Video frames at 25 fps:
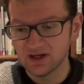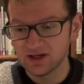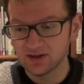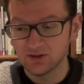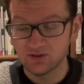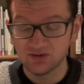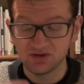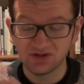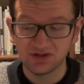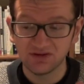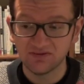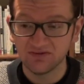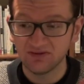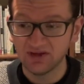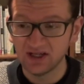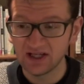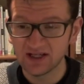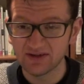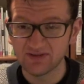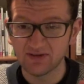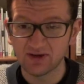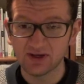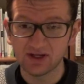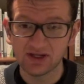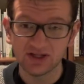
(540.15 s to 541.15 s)
and also the
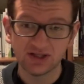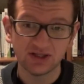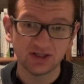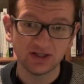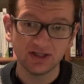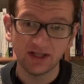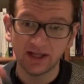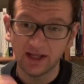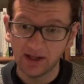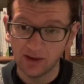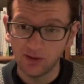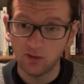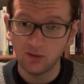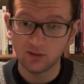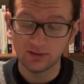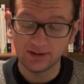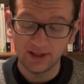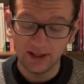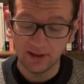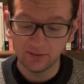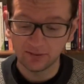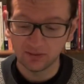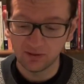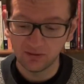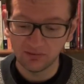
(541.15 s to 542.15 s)
flavour, and it's just let it all
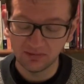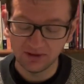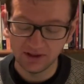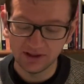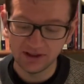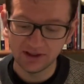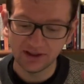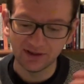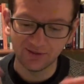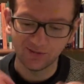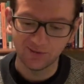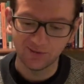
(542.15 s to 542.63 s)
down completely,